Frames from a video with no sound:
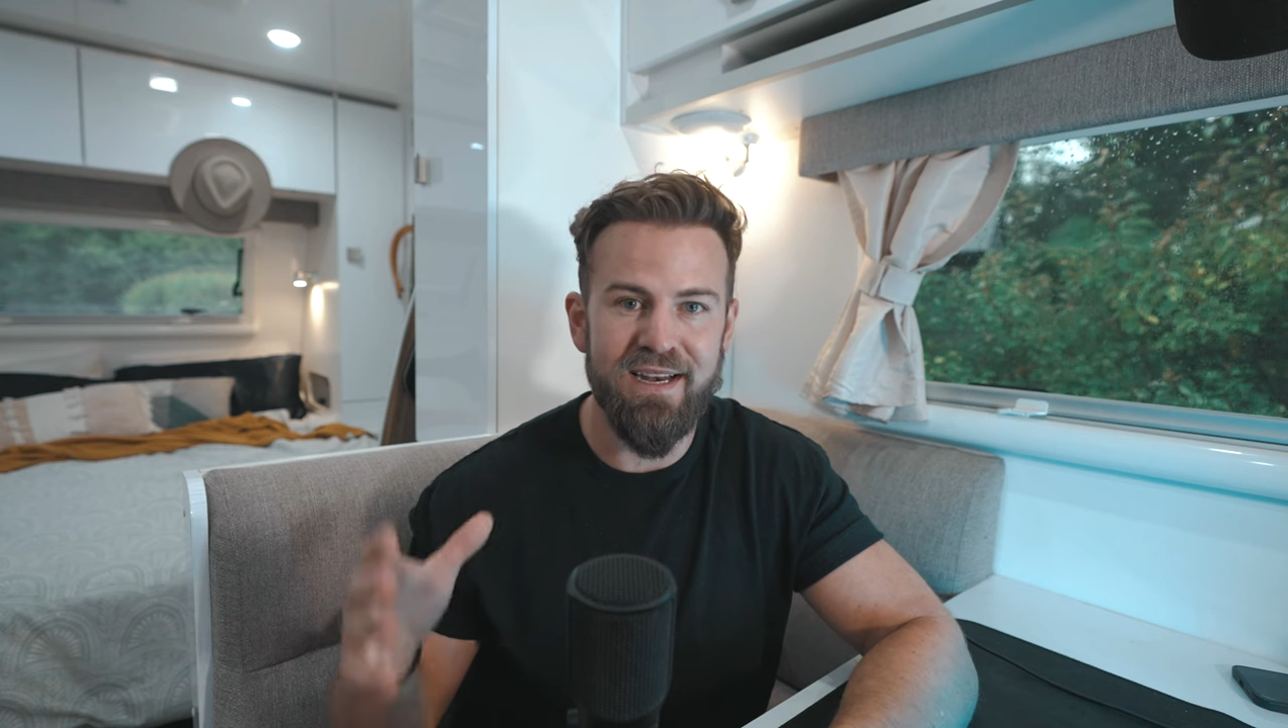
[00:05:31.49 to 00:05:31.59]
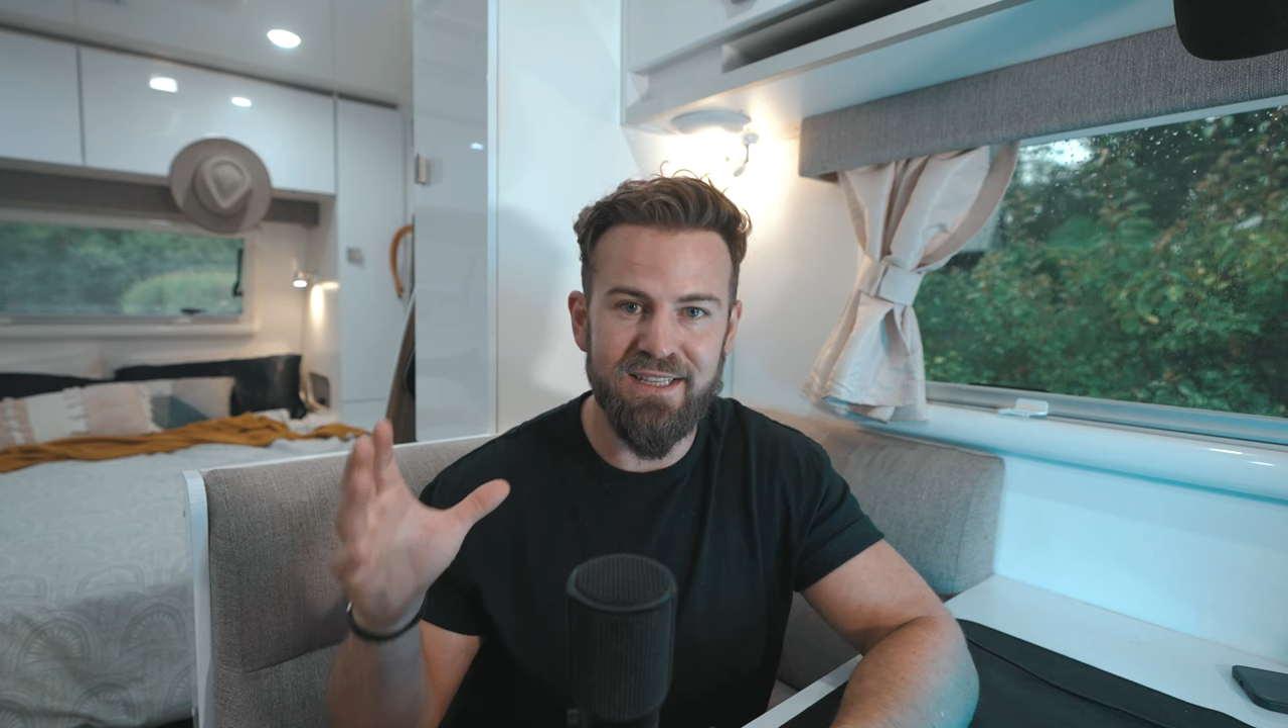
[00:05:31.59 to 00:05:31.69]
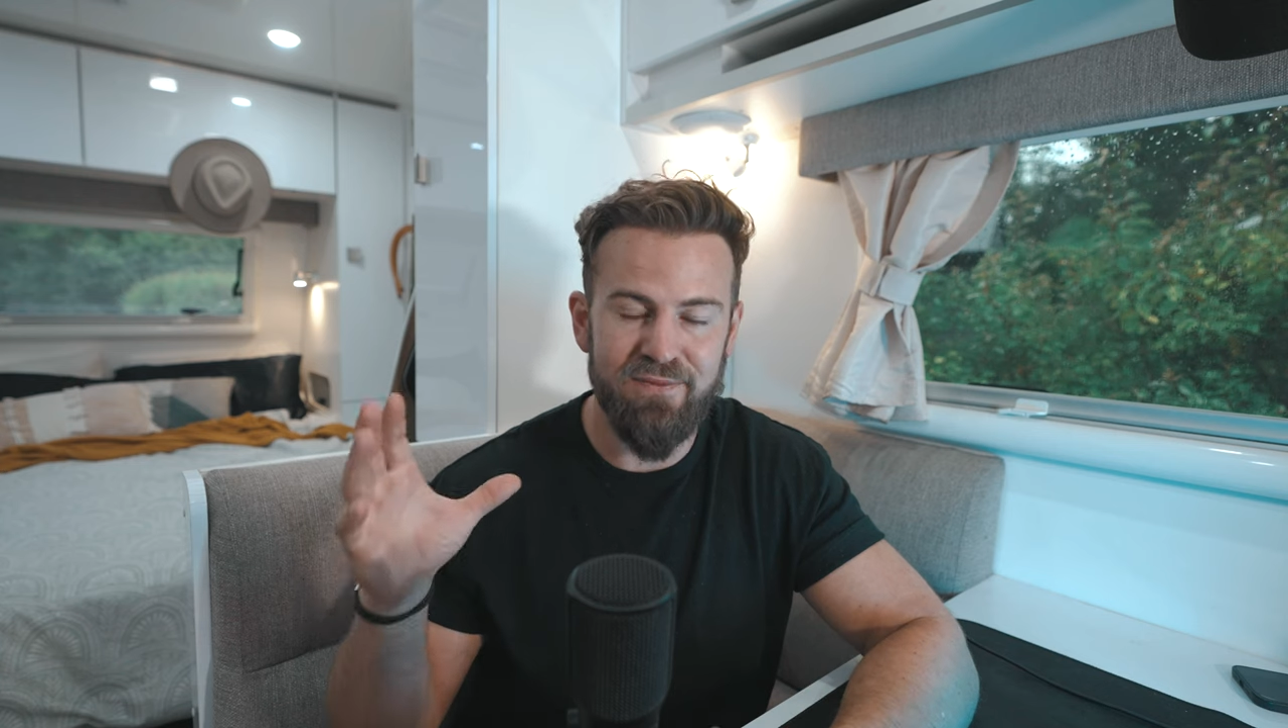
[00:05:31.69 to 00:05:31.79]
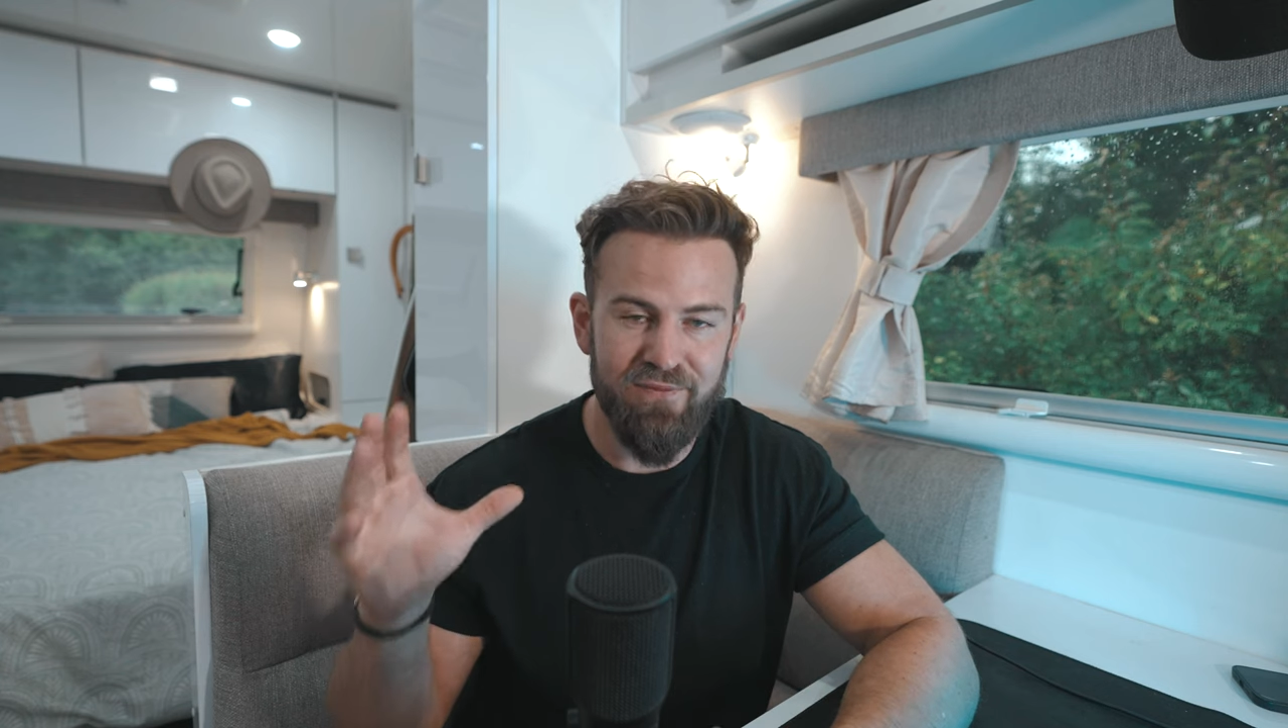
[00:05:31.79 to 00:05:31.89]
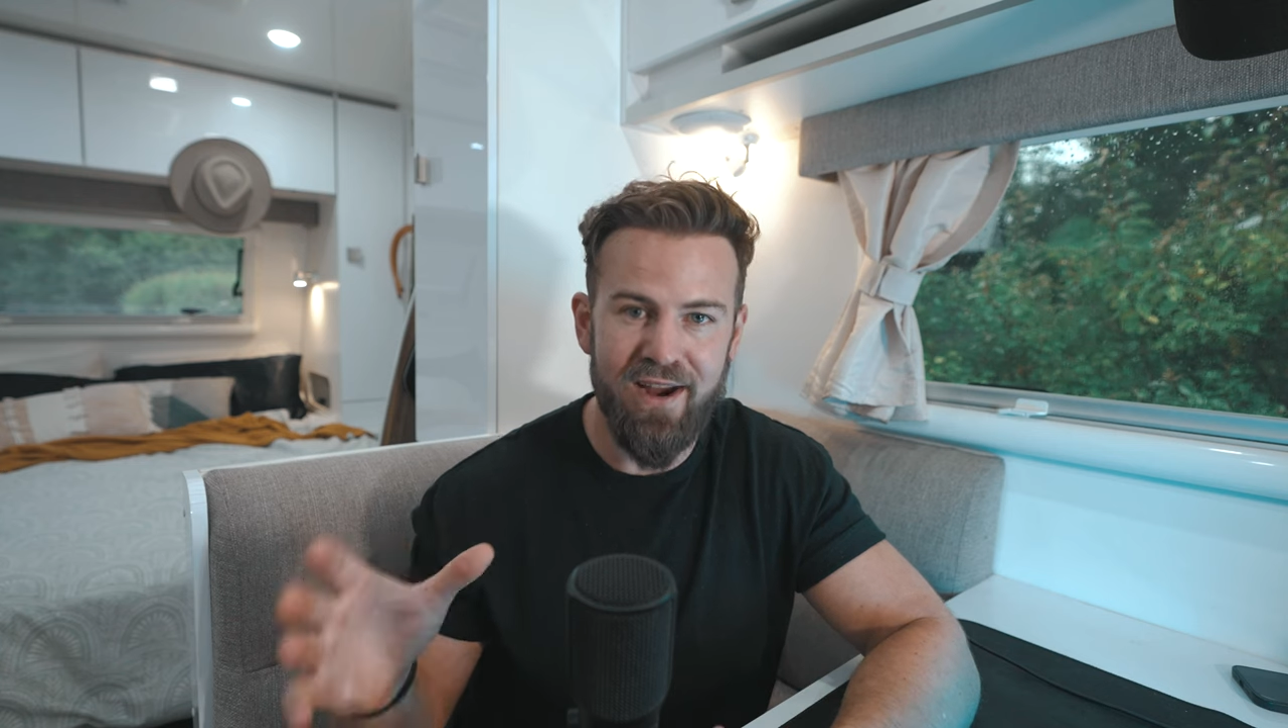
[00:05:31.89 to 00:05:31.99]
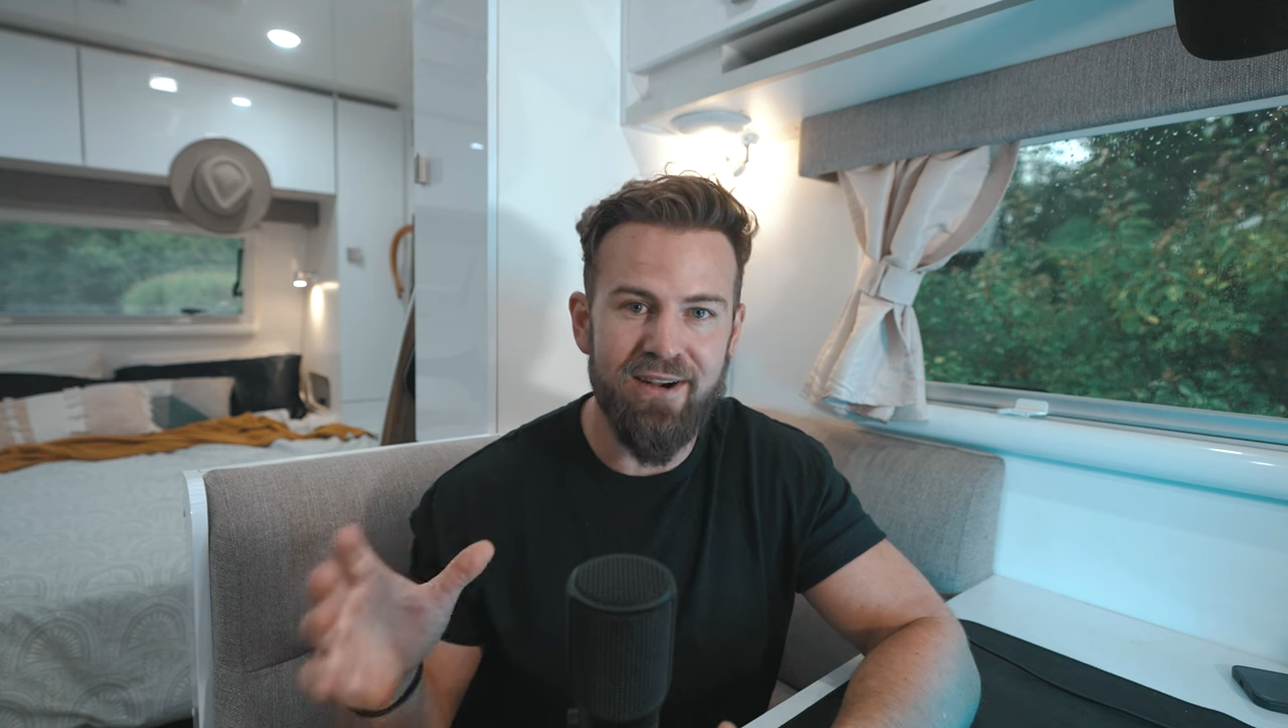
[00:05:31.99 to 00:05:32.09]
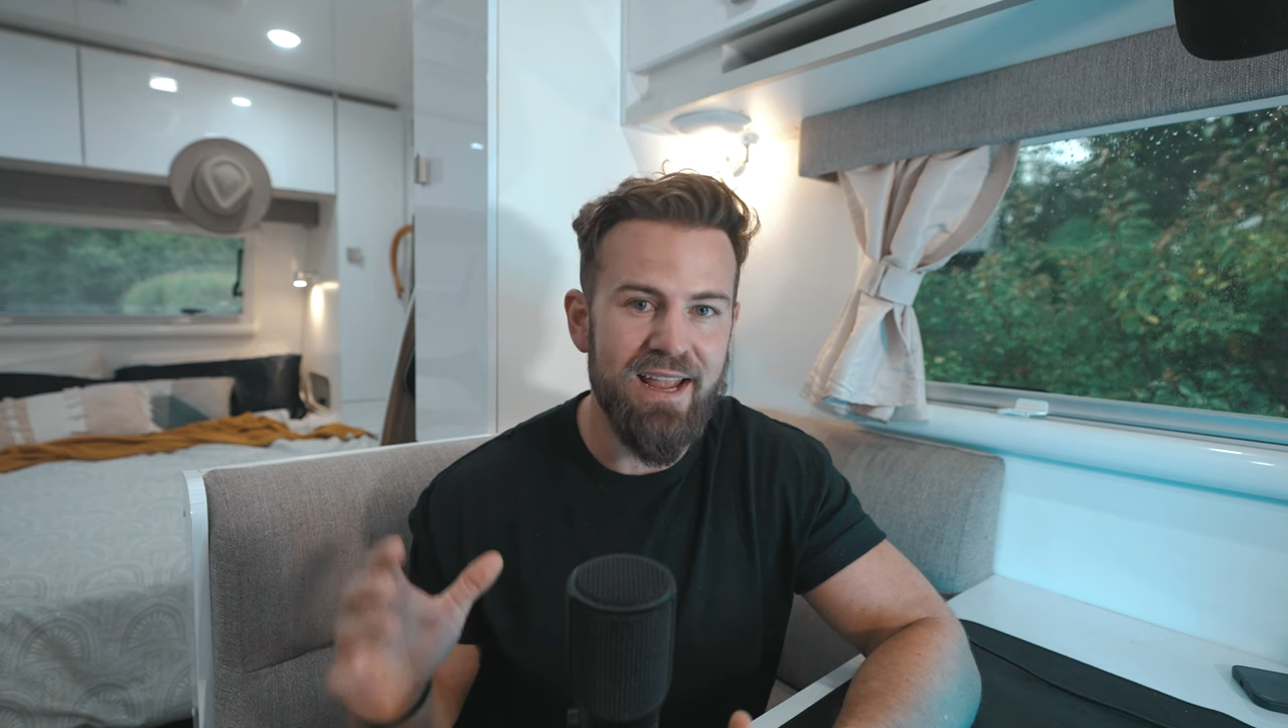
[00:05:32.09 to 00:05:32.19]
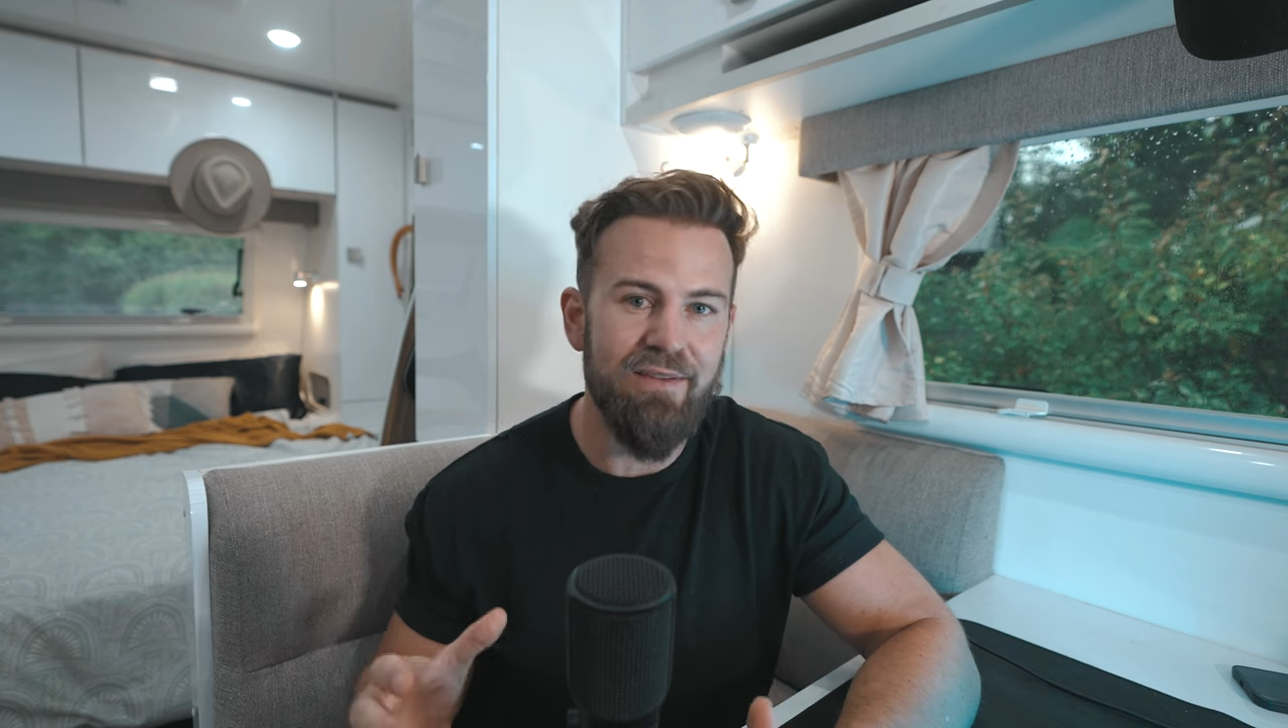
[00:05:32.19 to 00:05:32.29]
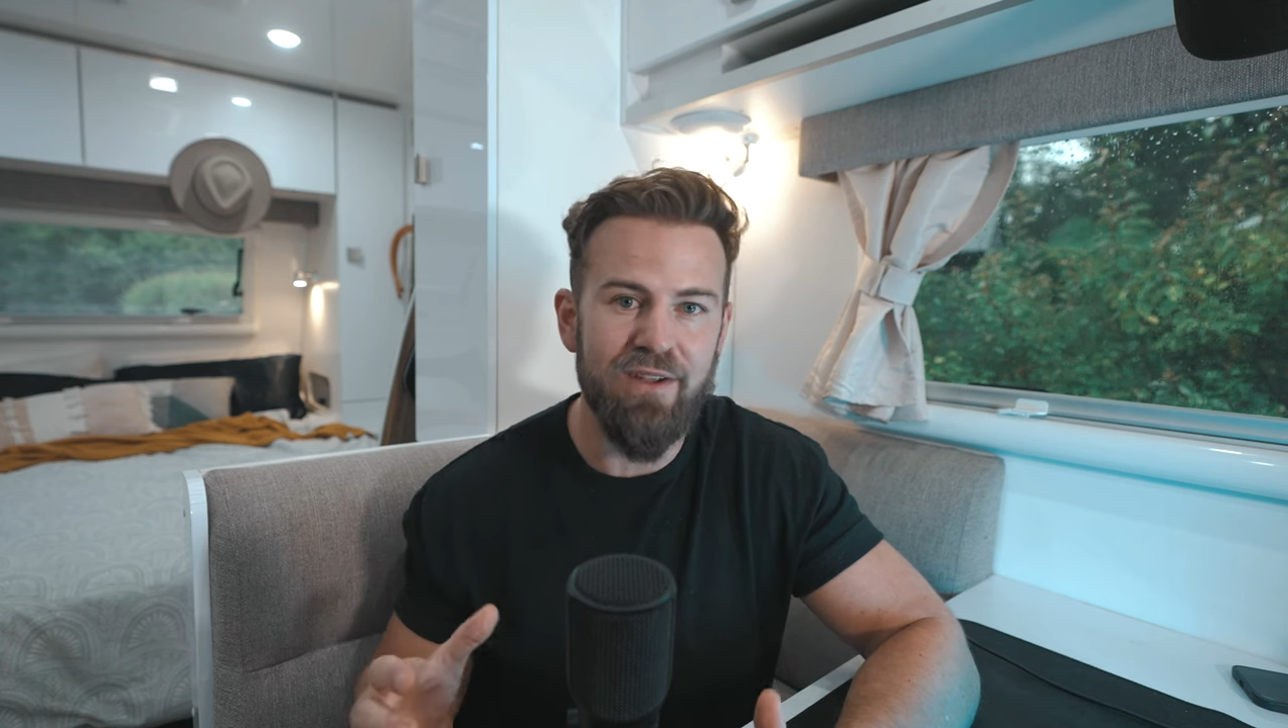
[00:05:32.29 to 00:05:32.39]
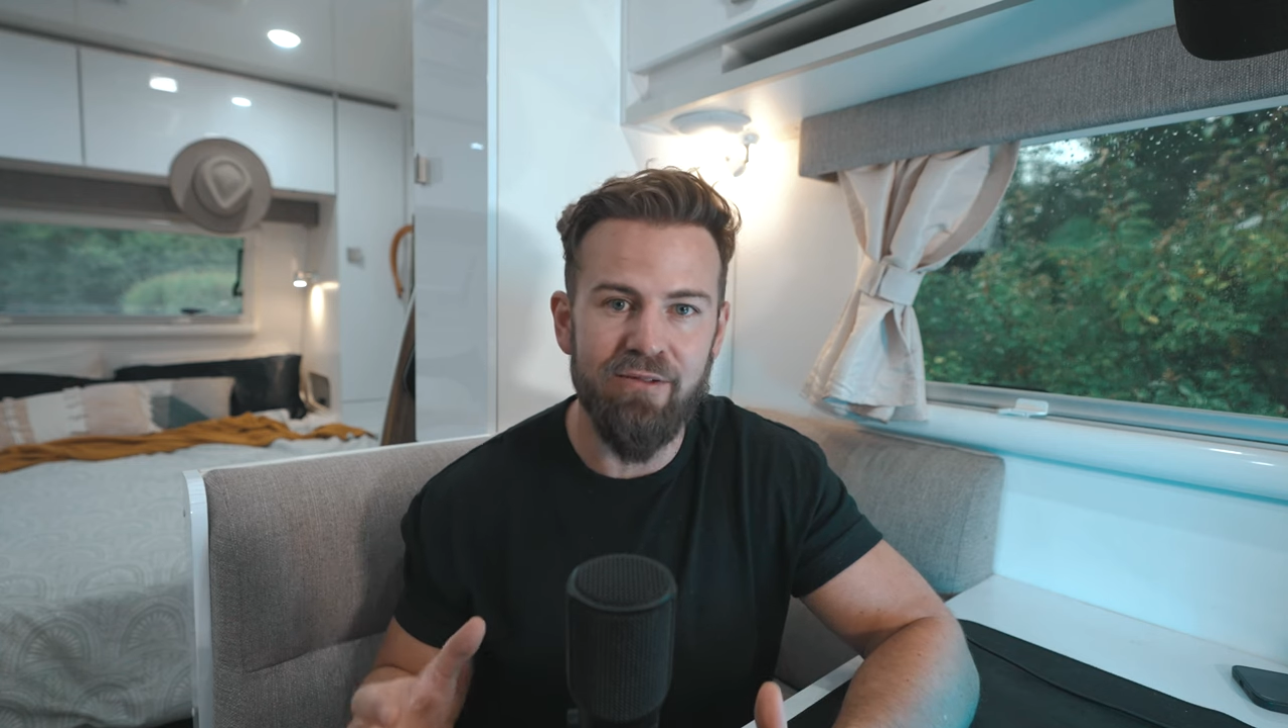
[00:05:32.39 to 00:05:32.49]
when it's
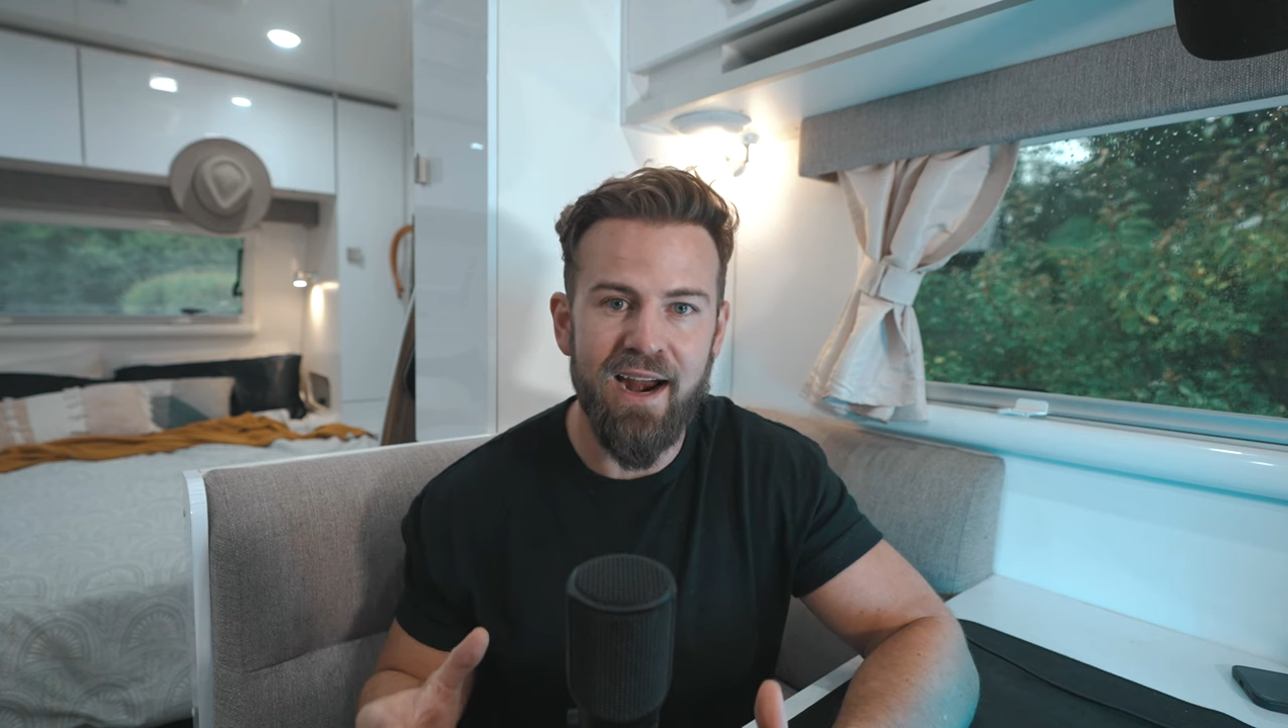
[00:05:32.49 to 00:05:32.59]
very heavy